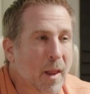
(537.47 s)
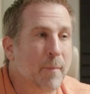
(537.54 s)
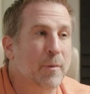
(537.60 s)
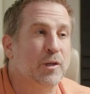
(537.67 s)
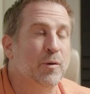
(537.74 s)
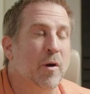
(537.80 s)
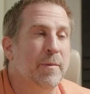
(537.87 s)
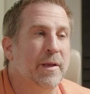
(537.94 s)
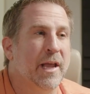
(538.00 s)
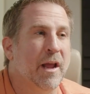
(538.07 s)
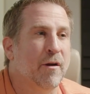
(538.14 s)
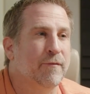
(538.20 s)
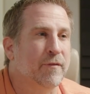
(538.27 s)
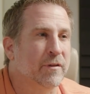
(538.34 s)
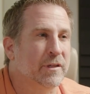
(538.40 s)
But you want to be
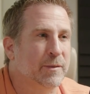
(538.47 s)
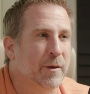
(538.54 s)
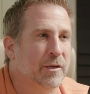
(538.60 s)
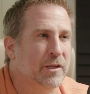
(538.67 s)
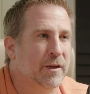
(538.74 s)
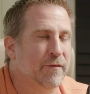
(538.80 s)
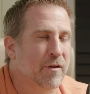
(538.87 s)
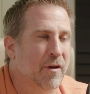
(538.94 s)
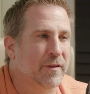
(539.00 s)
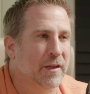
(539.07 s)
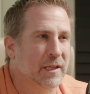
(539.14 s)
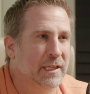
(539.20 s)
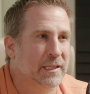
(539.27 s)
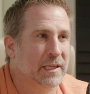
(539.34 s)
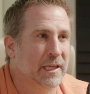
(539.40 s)
careful, especially if you're on the
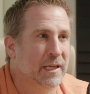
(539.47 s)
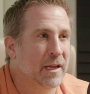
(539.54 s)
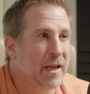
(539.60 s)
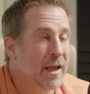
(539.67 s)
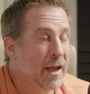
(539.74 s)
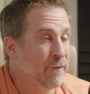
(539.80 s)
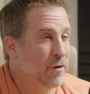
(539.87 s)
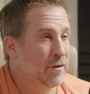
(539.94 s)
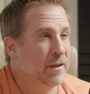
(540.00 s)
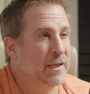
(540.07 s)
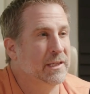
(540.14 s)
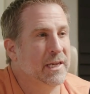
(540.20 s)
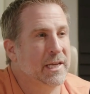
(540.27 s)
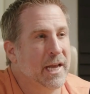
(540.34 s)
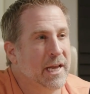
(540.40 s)
listing, if you're a
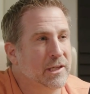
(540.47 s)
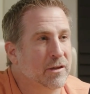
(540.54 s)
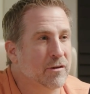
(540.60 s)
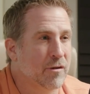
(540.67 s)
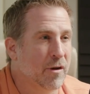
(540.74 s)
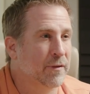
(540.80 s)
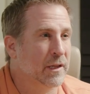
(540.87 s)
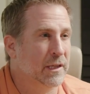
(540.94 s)
listing agent or you're on the